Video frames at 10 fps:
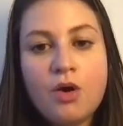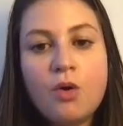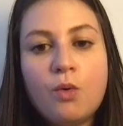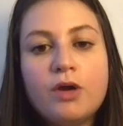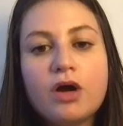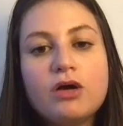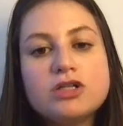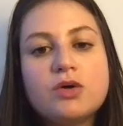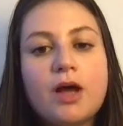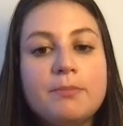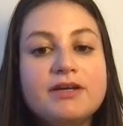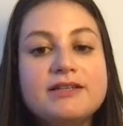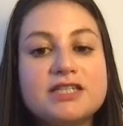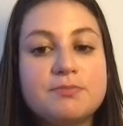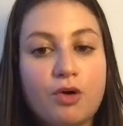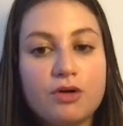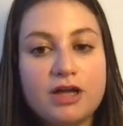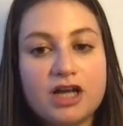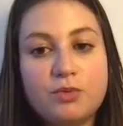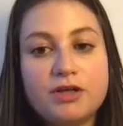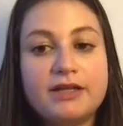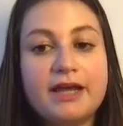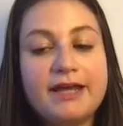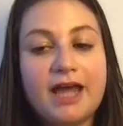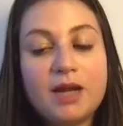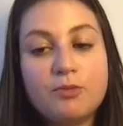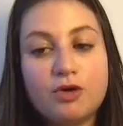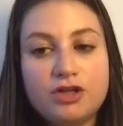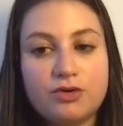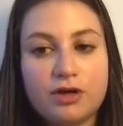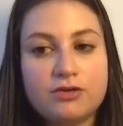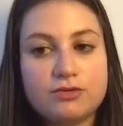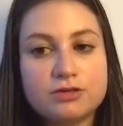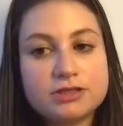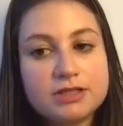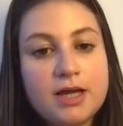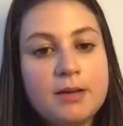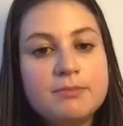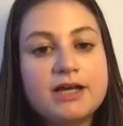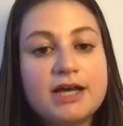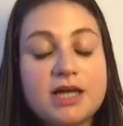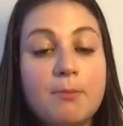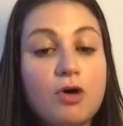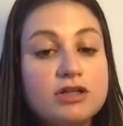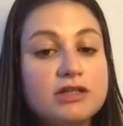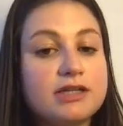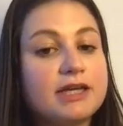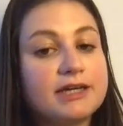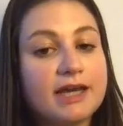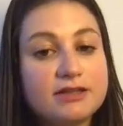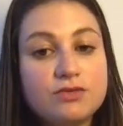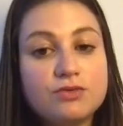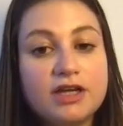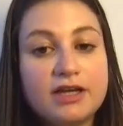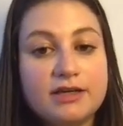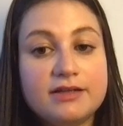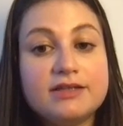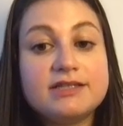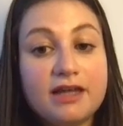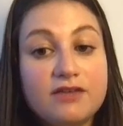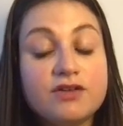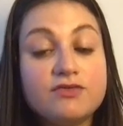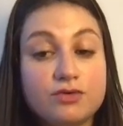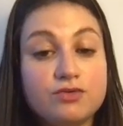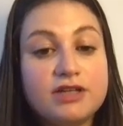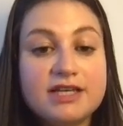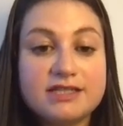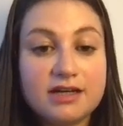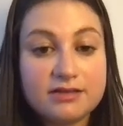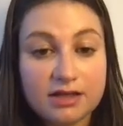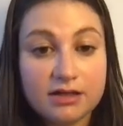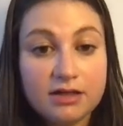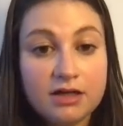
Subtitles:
We are also wrapping this product with the AI monitoring tools, because a model that I created today that is relevant for today's data